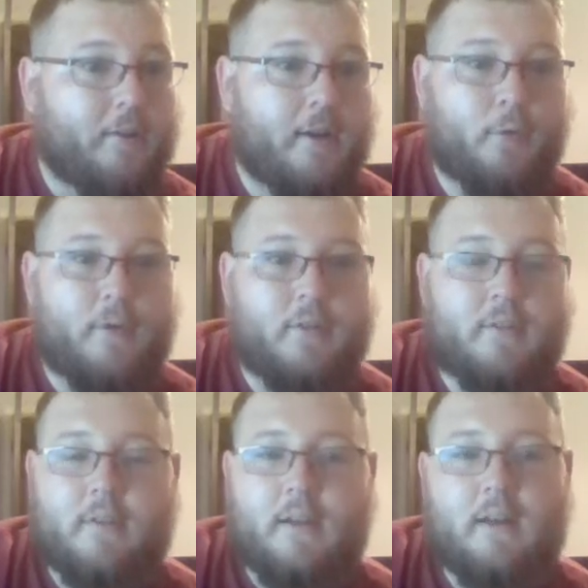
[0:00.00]

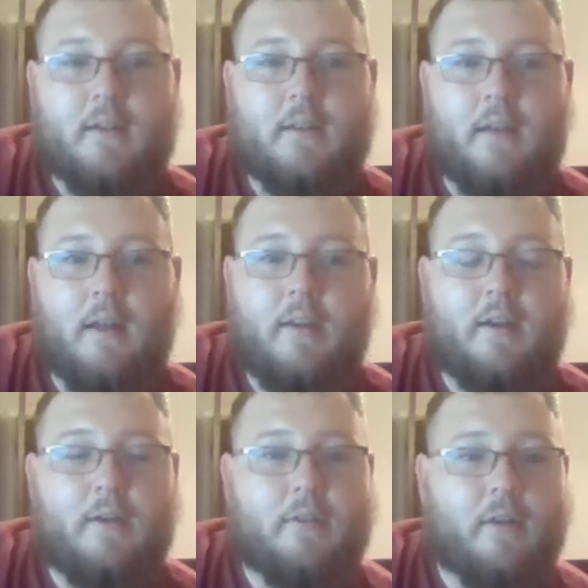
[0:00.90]
The
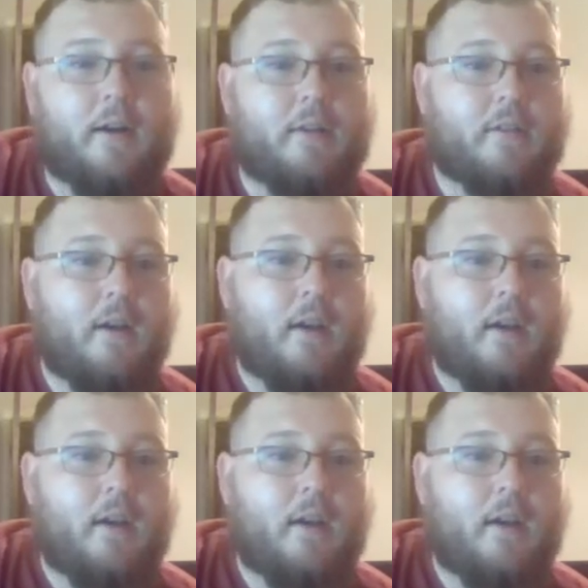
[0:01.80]
video is hilarious.